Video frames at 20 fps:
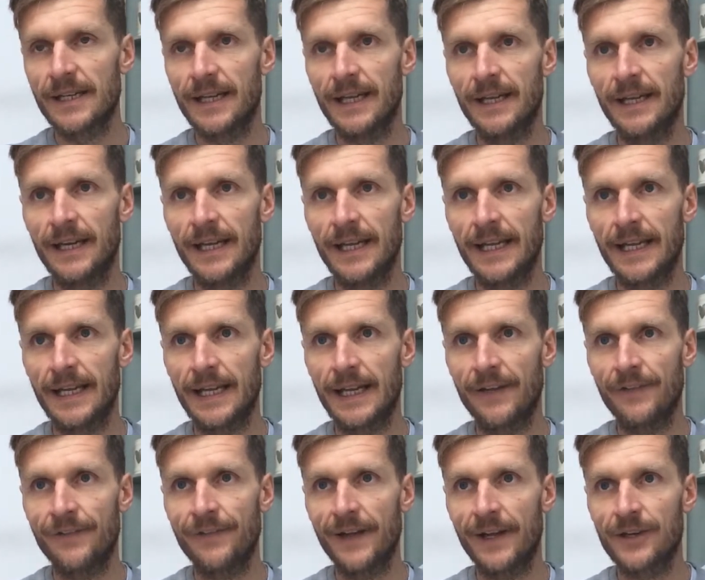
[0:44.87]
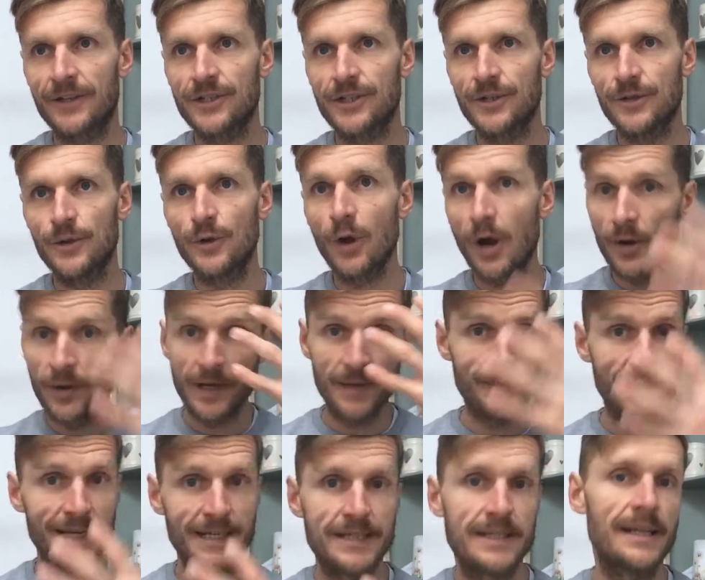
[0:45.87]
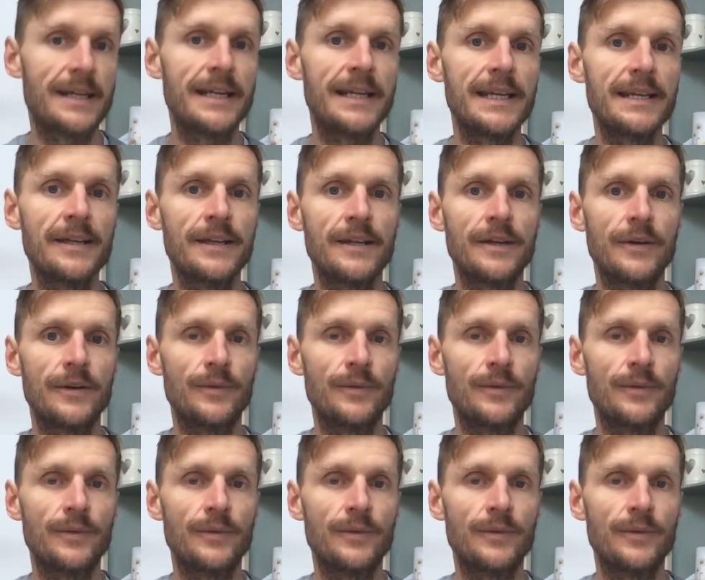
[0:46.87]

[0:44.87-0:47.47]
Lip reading: It affects you not only mentally,